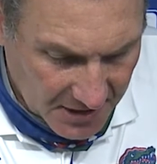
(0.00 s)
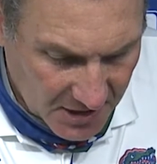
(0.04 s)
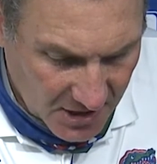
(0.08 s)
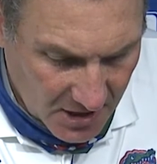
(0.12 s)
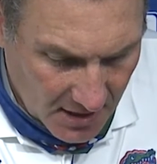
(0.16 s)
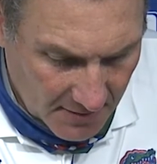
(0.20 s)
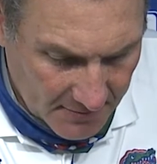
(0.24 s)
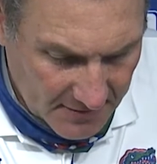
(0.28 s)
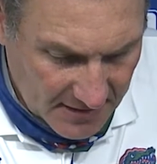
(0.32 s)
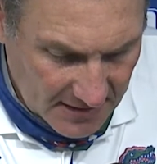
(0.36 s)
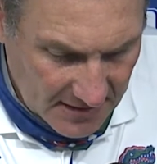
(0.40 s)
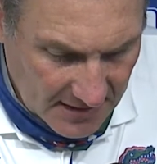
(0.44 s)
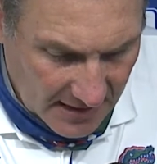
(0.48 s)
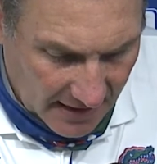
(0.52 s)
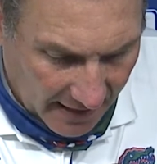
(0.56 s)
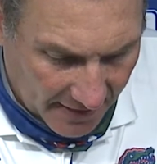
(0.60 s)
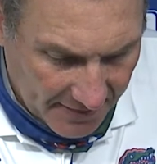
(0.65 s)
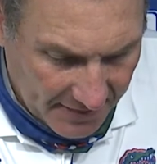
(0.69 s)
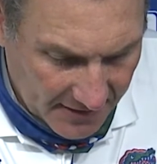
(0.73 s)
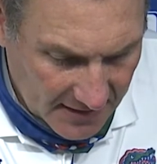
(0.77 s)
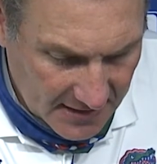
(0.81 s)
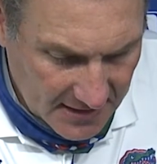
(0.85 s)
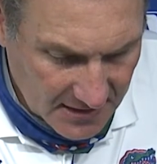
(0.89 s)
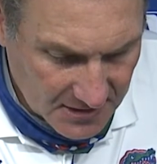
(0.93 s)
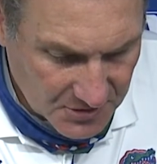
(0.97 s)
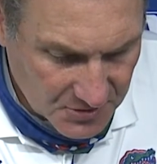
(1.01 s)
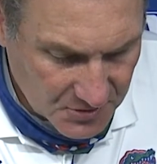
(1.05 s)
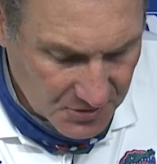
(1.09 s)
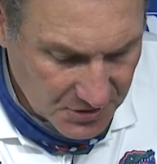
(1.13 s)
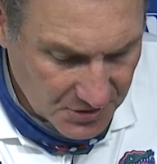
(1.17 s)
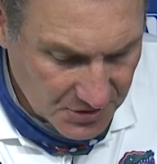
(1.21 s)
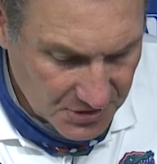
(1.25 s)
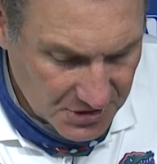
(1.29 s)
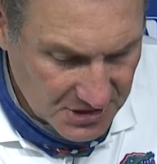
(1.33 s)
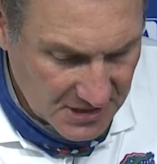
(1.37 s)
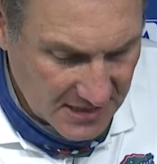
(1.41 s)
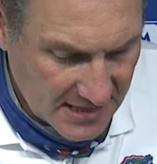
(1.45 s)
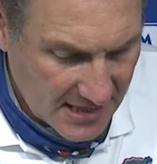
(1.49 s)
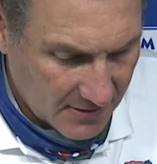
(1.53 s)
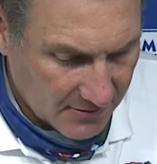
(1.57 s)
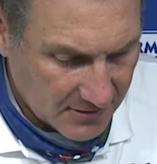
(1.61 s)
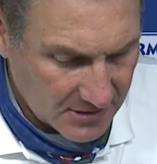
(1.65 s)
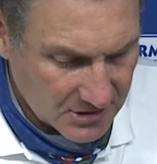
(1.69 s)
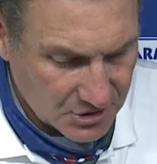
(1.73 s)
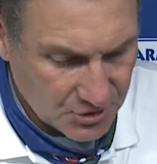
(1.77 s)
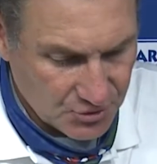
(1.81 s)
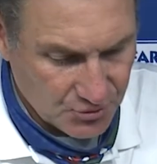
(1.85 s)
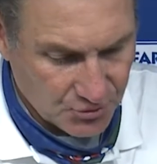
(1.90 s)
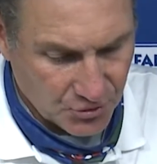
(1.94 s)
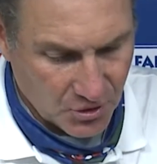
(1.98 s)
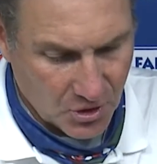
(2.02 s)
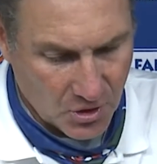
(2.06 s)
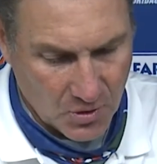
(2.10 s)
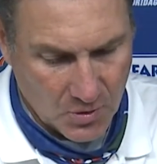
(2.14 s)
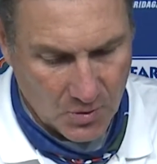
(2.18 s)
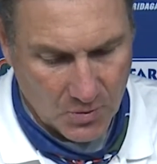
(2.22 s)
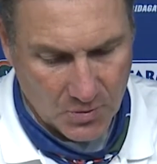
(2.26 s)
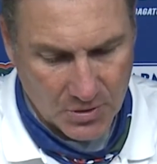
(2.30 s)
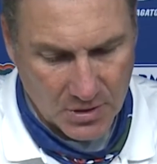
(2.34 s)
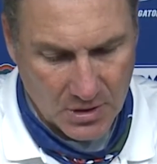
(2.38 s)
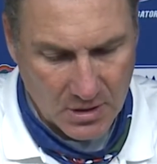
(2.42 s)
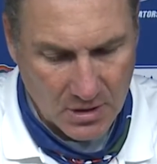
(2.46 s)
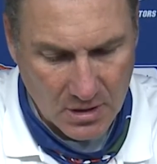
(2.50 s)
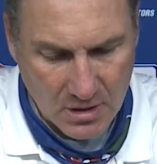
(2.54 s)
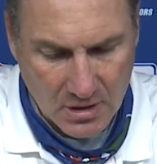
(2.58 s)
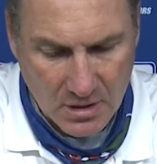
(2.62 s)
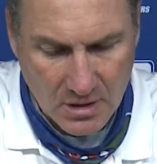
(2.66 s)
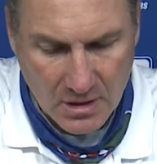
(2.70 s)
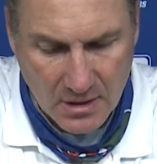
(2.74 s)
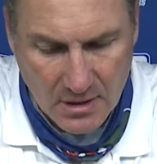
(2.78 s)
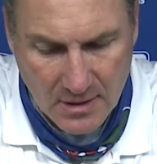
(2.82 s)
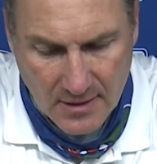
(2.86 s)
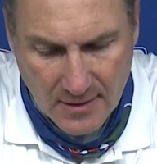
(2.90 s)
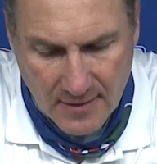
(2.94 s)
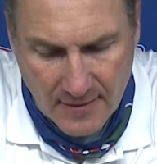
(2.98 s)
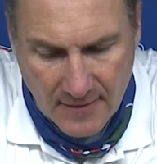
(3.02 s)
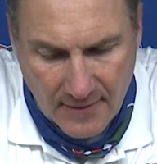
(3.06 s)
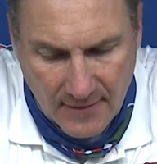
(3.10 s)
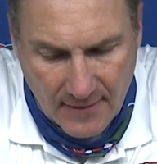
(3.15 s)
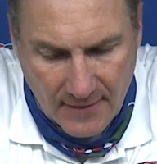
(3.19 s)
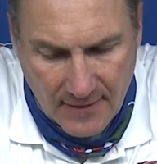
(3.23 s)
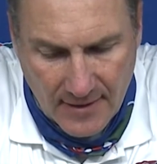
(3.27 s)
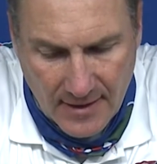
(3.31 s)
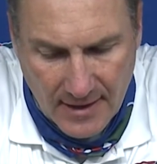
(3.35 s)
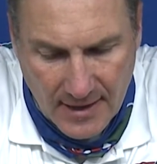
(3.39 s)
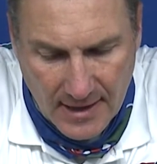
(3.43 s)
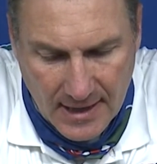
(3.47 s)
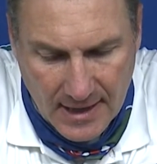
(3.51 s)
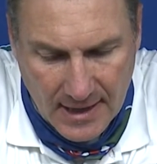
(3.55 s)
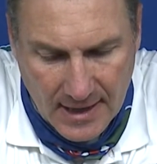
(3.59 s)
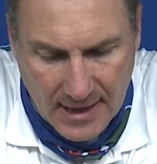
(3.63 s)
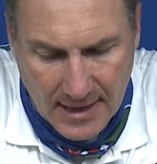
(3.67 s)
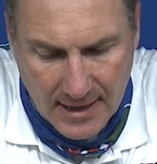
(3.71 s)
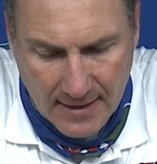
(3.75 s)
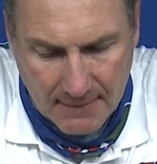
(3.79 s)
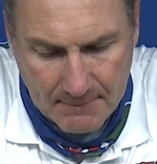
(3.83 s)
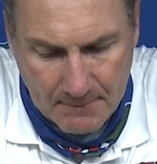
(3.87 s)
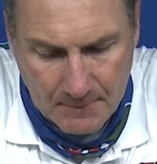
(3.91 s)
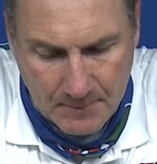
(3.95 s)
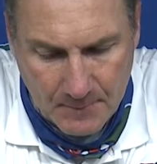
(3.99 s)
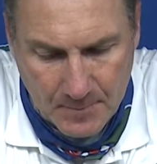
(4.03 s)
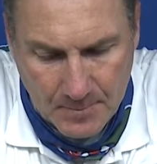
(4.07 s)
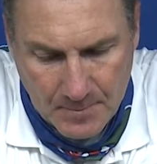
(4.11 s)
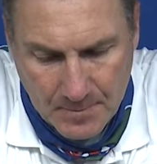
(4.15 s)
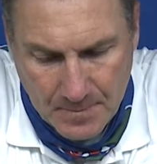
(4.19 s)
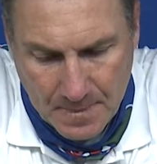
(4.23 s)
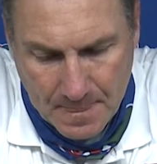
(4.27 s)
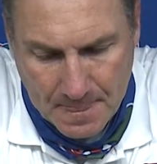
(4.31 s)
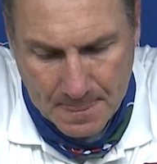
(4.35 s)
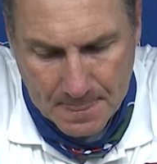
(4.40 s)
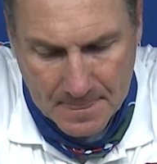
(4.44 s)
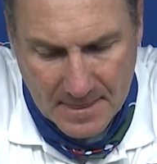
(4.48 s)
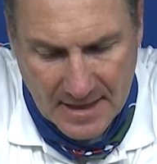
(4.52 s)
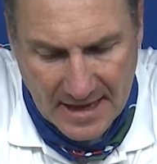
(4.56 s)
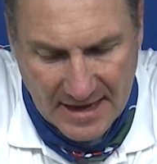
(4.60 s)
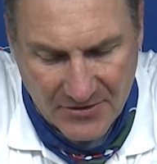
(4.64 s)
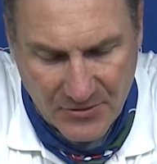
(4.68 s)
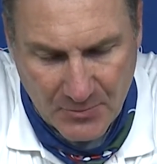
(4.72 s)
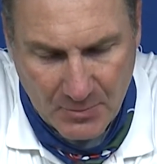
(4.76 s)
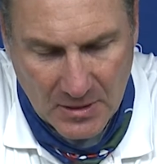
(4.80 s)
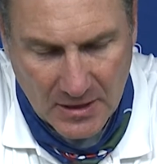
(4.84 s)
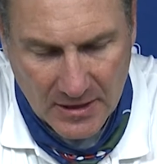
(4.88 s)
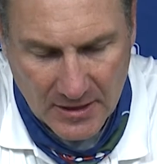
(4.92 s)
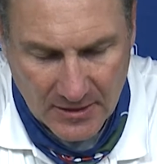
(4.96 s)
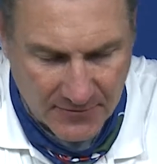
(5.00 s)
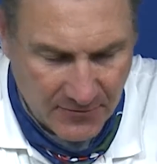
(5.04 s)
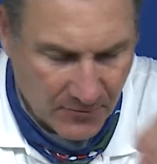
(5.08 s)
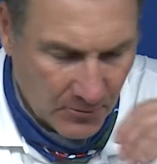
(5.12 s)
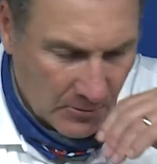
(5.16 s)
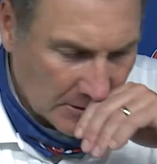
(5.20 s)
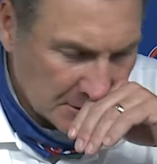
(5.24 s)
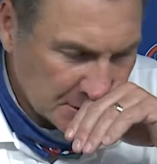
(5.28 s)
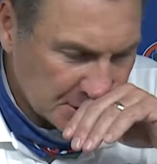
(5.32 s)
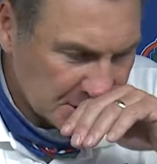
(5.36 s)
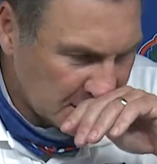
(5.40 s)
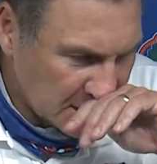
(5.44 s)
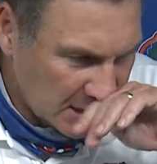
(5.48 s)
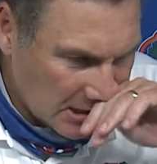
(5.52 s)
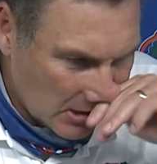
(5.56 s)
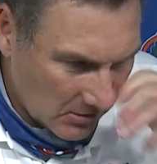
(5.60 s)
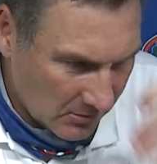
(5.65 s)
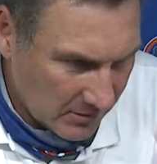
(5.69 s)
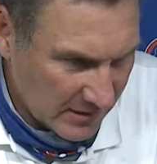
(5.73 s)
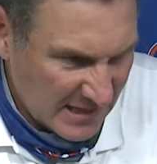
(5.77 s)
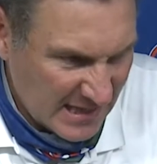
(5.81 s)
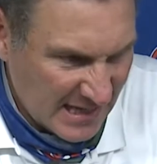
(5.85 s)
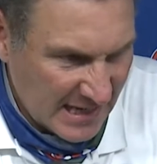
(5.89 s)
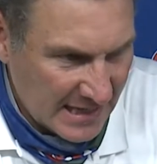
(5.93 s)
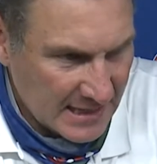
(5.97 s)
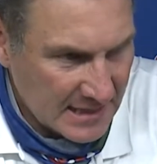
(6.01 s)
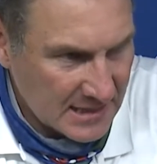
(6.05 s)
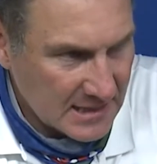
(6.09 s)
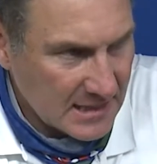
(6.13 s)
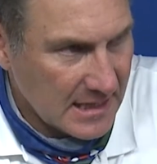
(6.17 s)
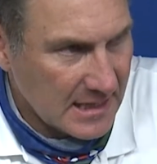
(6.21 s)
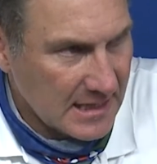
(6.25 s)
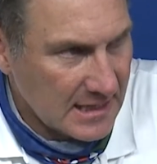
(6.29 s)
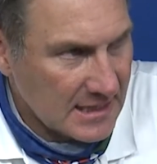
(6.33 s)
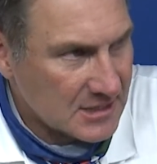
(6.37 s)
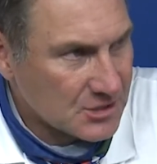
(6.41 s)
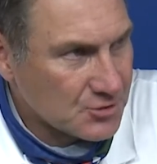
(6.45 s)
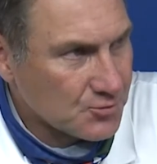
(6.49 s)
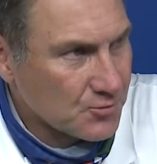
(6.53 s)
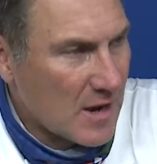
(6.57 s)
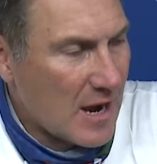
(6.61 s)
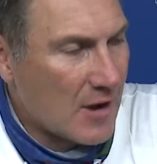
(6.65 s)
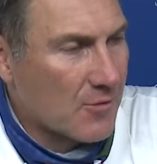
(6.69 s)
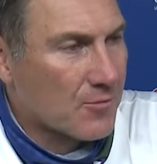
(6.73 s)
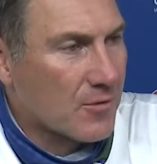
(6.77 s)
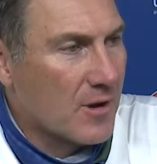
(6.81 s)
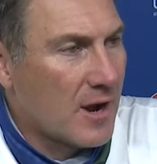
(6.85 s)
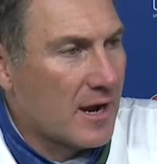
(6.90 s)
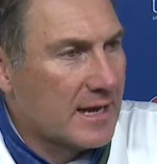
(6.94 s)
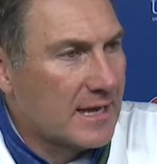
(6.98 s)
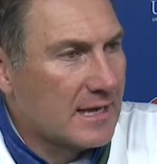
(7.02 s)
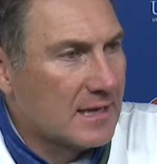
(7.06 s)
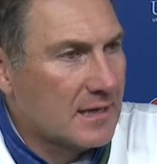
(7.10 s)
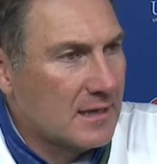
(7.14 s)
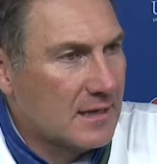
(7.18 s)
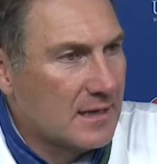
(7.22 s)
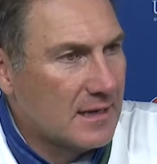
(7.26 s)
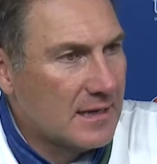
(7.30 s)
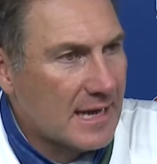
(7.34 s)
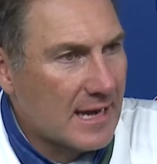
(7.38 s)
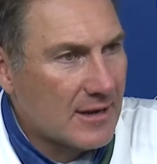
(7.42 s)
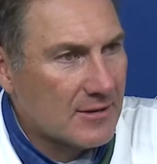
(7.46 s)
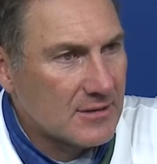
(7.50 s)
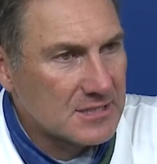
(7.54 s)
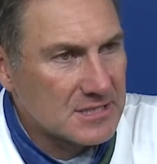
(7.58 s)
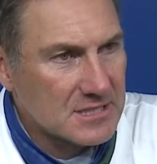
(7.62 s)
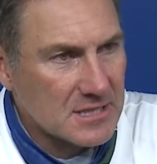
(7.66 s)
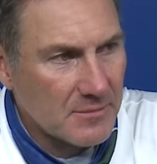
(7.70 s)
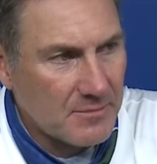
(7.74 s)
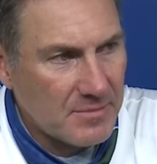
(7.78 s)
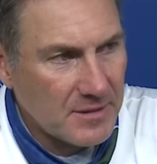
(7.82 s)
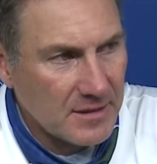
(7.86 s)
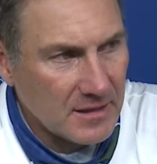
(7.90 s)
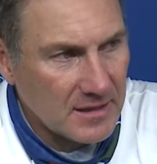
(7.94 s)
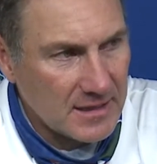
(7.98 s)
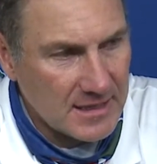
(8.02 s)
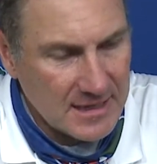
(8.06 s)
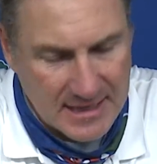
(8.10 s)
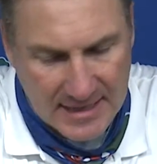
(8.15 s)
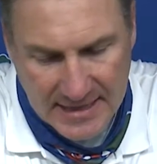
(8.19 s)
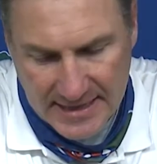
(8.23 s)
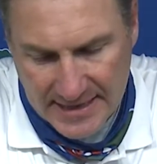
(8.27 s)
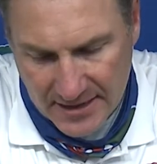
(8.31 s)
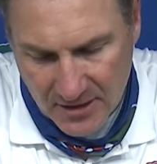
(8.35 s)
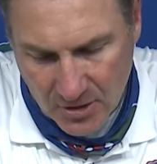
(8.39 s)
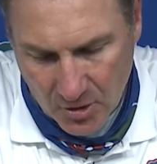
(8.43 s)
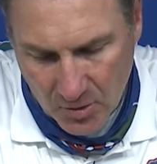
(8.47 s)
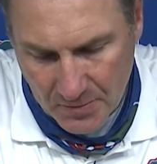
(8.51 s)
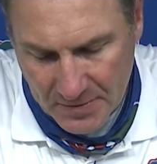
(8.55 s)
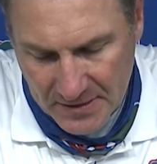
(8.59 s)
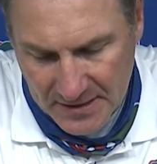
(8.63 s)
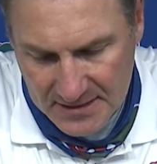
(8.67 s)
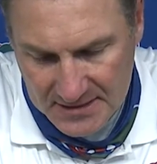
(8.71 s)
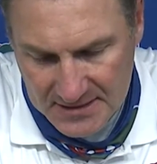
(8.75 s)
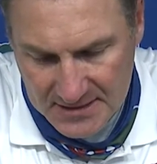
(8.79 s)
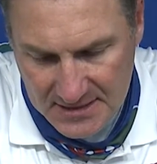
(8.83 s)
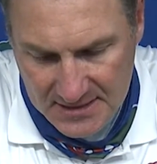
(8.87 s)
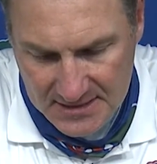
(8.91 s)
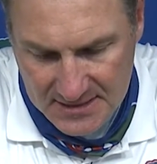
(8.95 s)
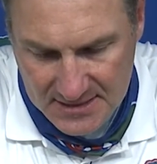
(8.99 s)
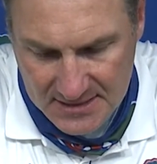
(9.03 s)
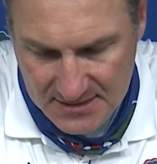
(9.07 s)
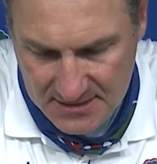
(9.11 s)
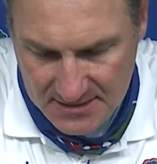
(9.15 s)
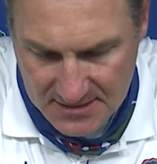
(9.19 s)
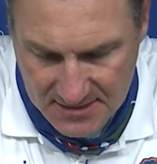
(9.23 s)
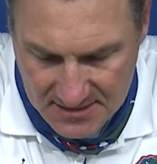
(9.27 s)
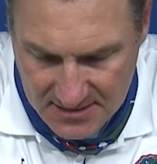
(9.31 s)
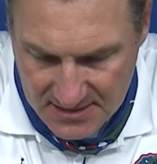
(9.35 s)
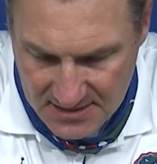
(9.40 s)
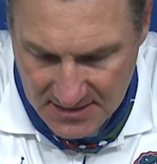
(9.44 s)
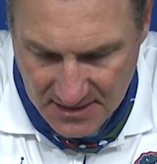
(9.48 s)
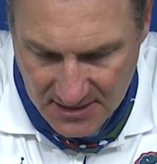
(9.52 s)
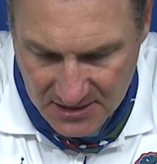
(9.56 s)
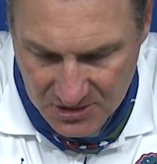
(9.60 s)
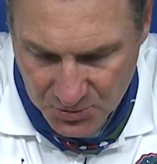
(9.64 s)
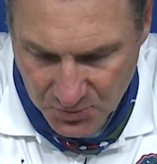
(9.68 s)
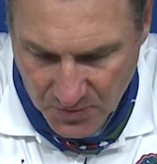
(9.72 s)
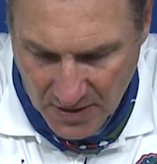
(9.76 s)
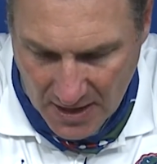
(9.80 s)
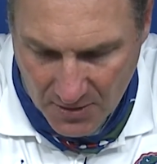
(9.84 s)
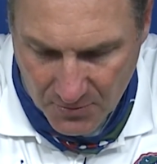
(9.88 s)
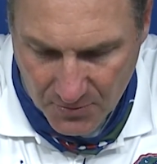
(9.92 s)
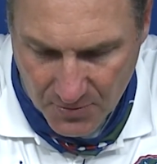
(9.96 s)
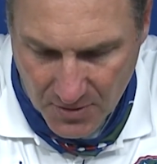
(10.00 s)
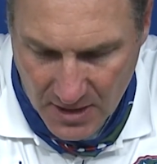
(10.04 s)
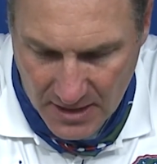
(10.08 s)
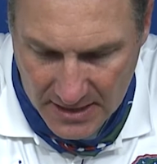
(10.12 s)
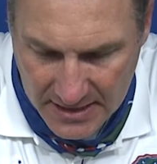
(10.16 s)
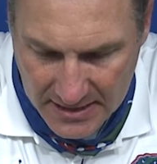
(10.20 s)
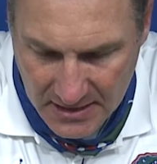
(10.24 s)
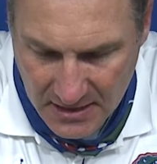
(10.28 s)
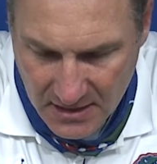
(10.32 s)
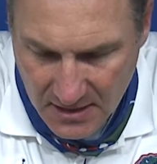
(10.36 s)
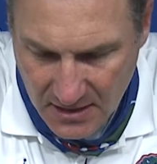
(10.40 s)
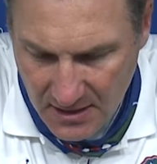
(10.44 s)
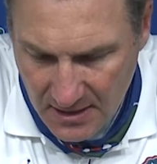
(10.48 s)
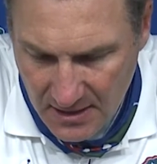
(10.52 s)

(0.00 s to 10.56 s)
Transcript: You know, I mean, I think you see how he's grown as a player for us, you know, in his route running and how he's the ability to get open, his consistency in his route running.